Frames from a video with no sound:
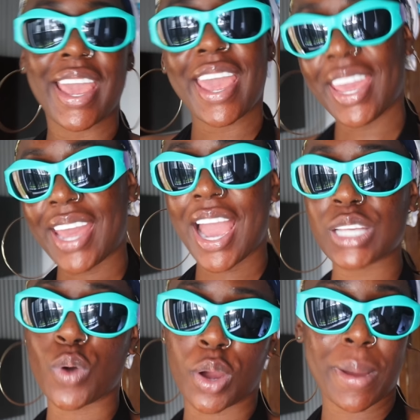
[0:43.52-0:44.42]
Hey
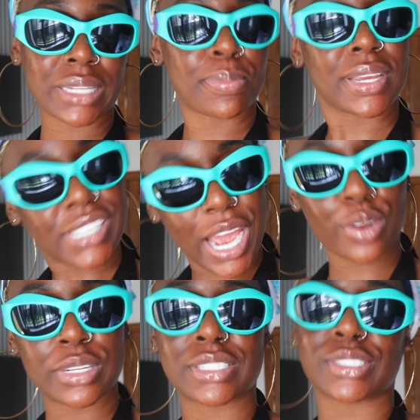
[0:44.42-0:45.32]
guys, welcome back to my
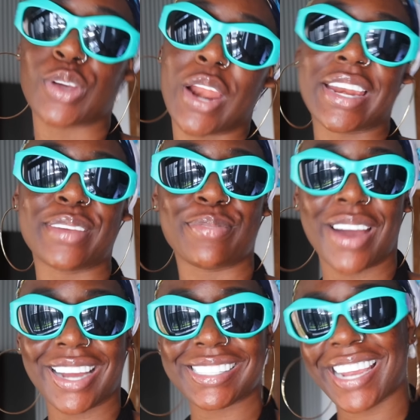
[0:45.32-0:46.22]
channel. This is Tolani
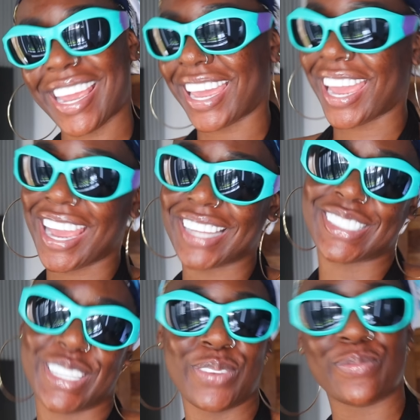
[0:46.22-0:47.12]
Baj, aka
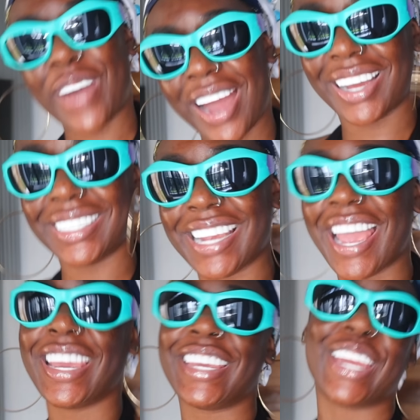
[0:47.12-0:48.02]
T Baj.
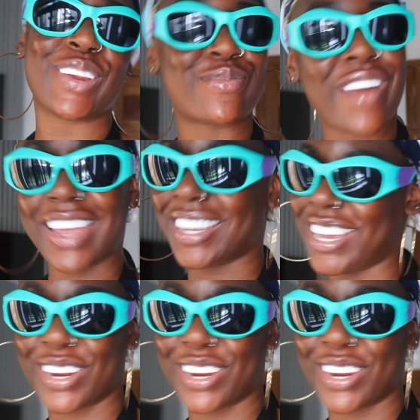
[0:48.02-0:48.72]
Get it right.